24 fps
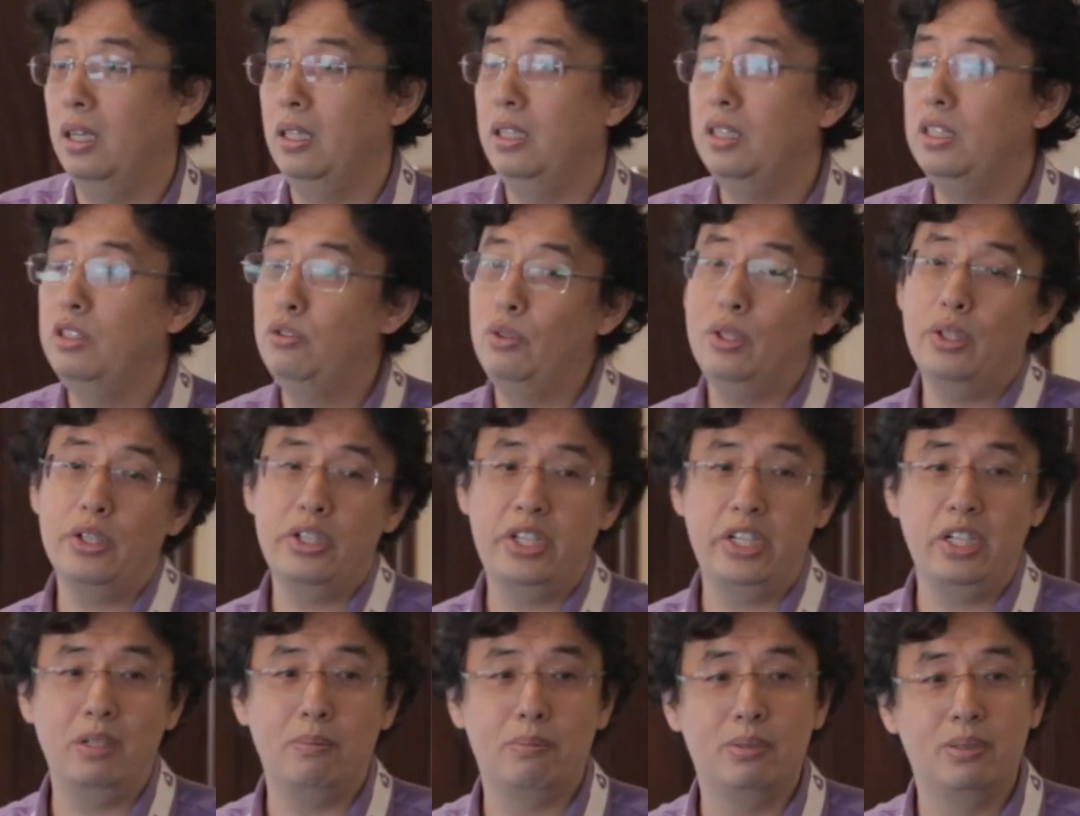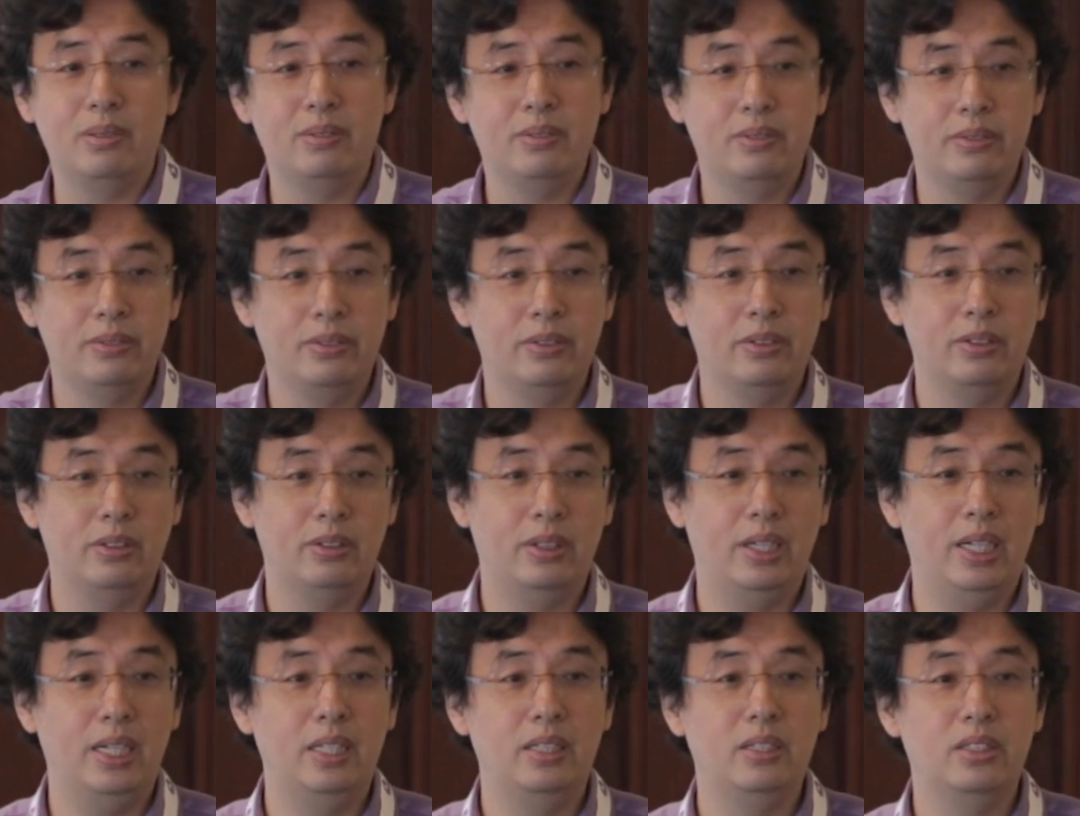and it's very cheap,
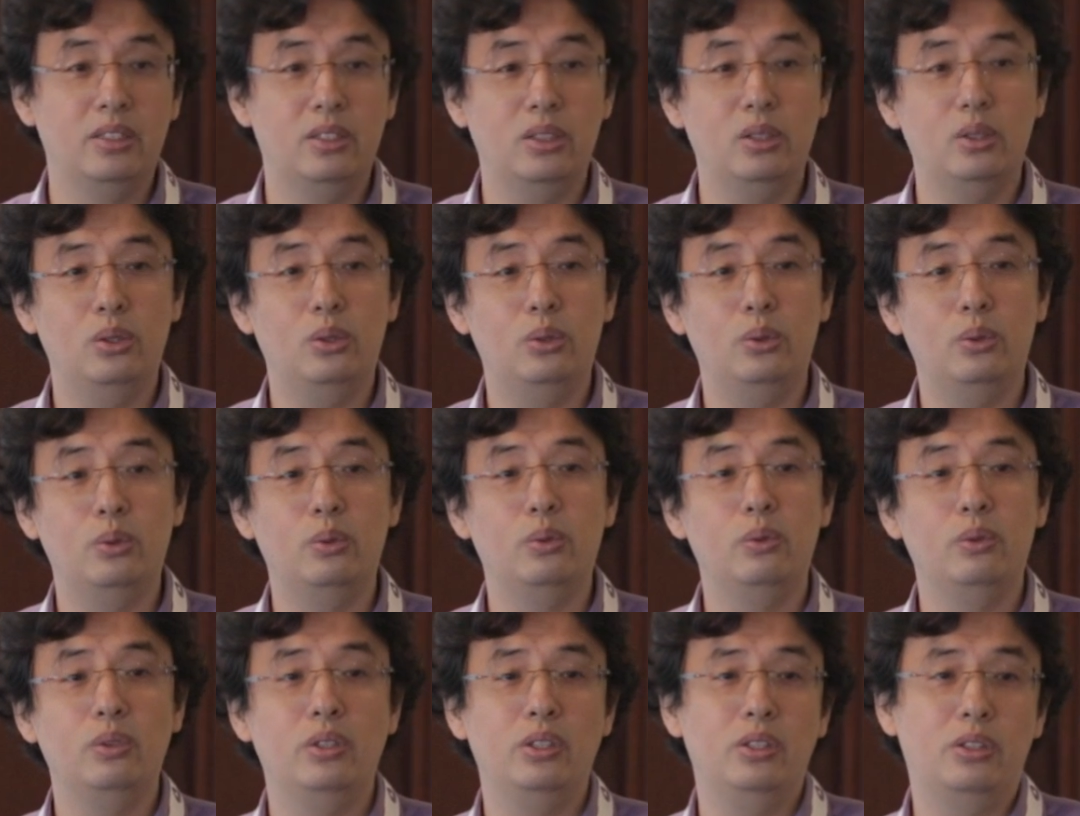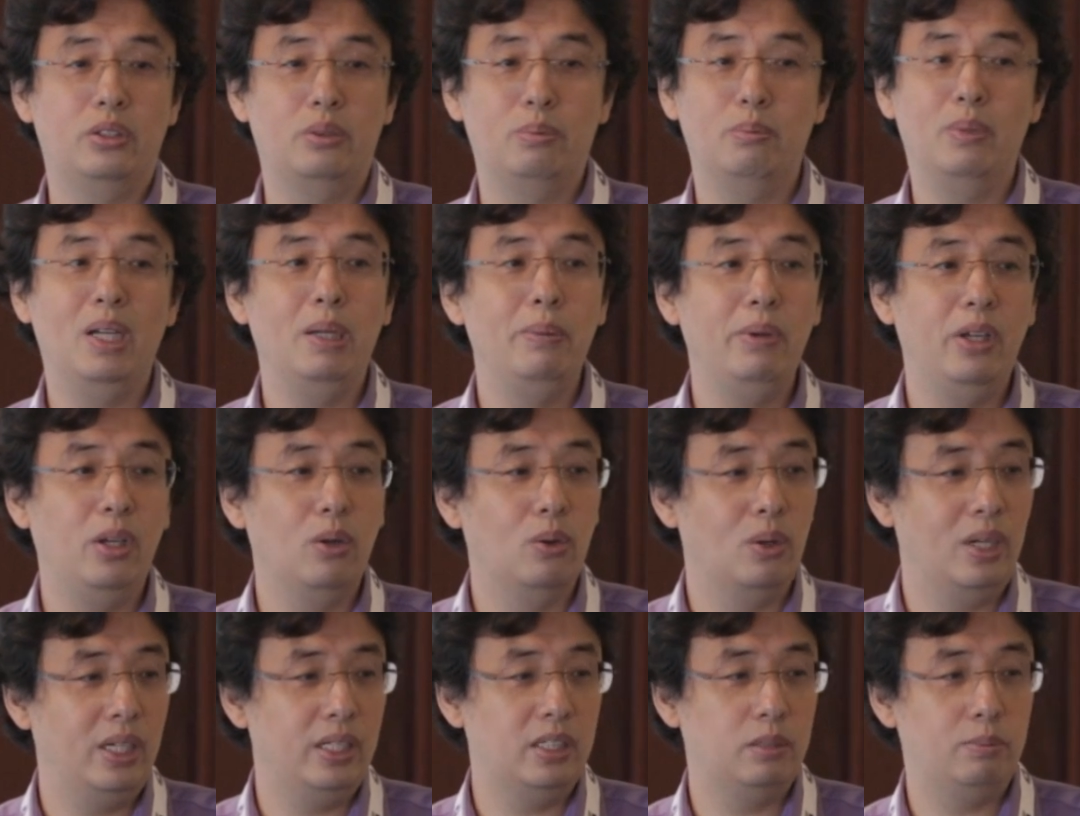right? So it's maybe
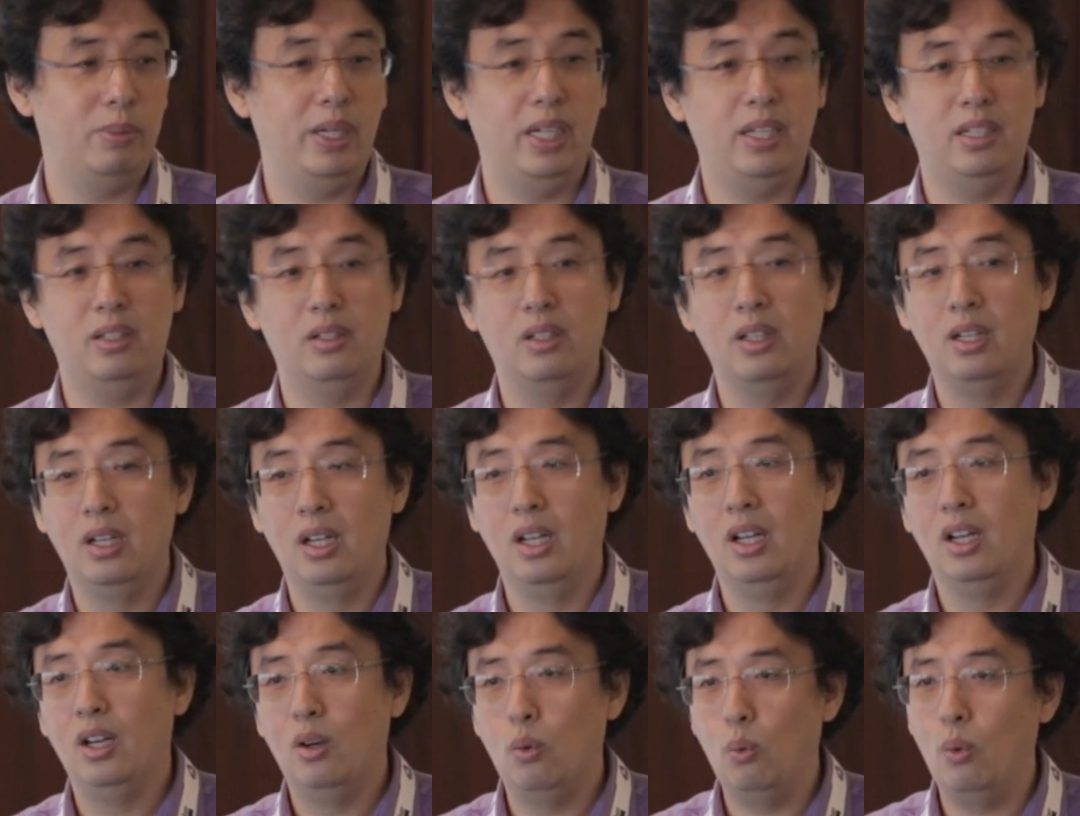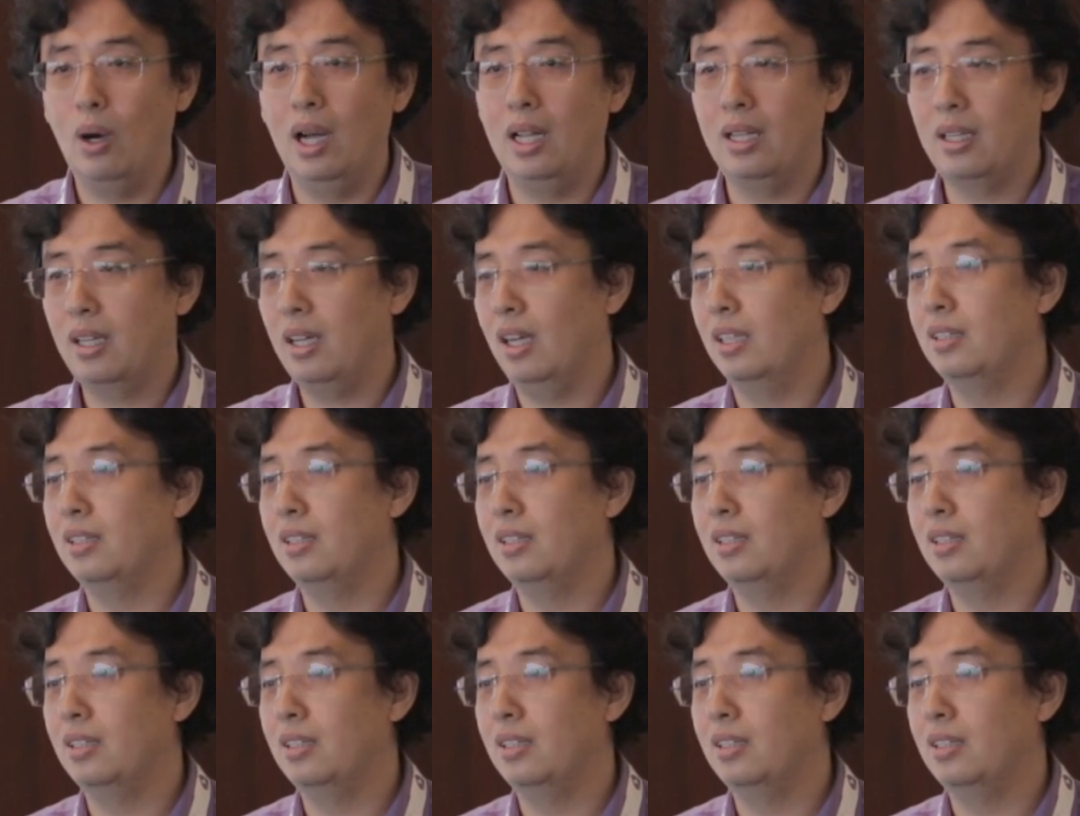you only spend one